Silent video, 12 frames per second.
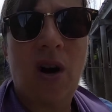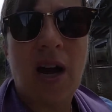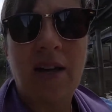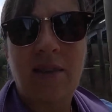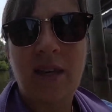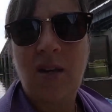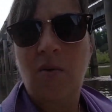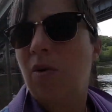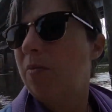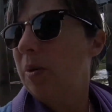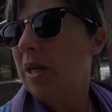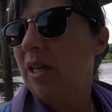I think it
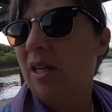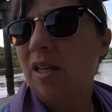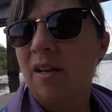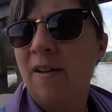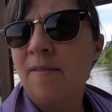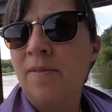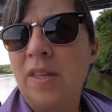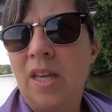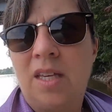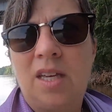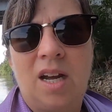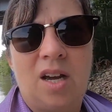would be,
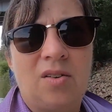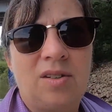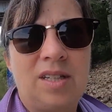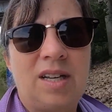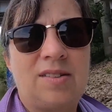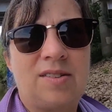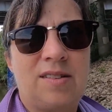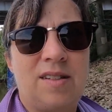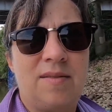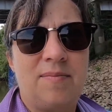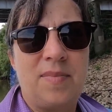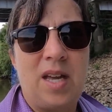you know,
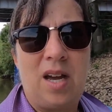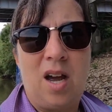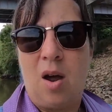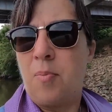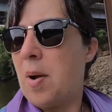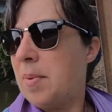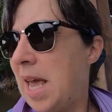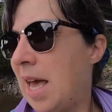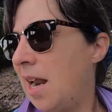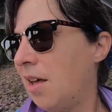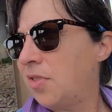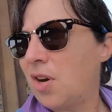I'll probably head
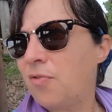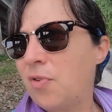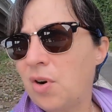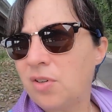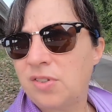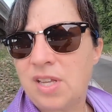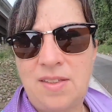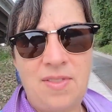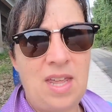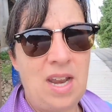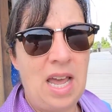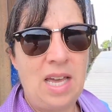out there first and
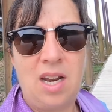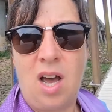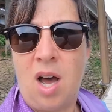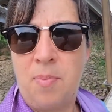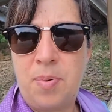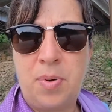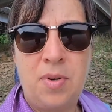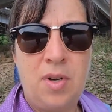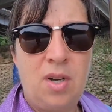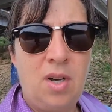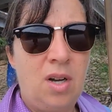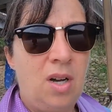then head up
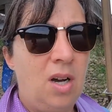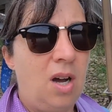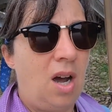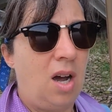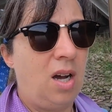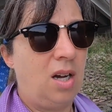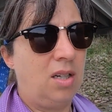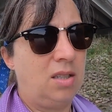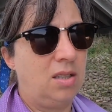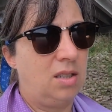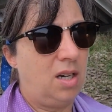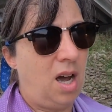
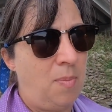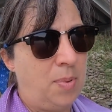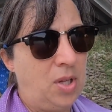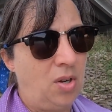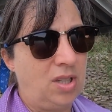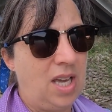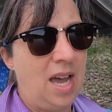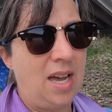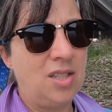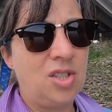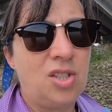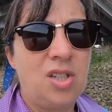along the
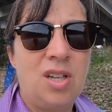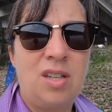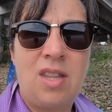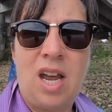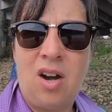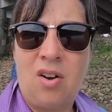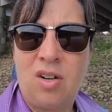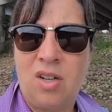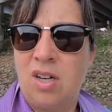edge there.